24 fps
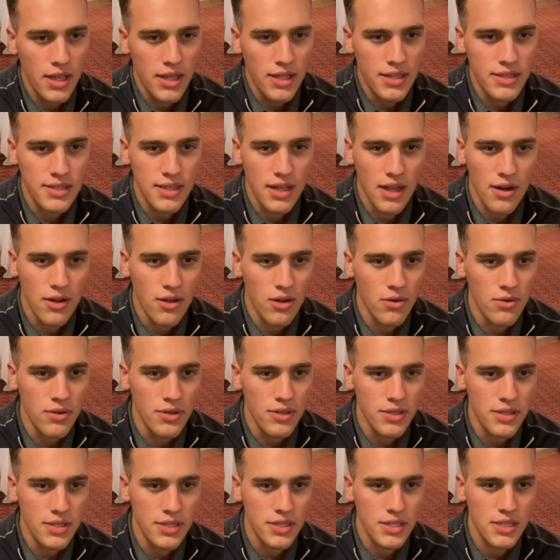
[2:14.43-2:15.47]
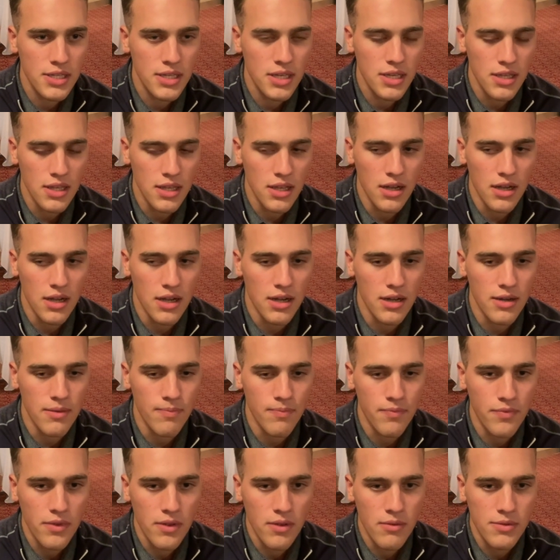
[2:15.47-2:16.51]
It's not always um,
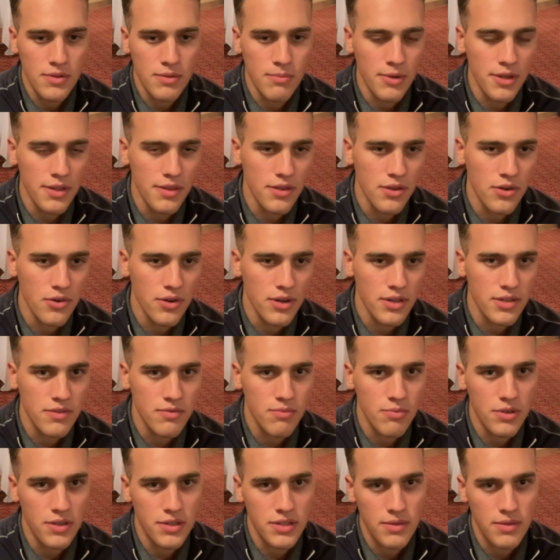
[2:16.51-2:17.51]
to make the aggressive play.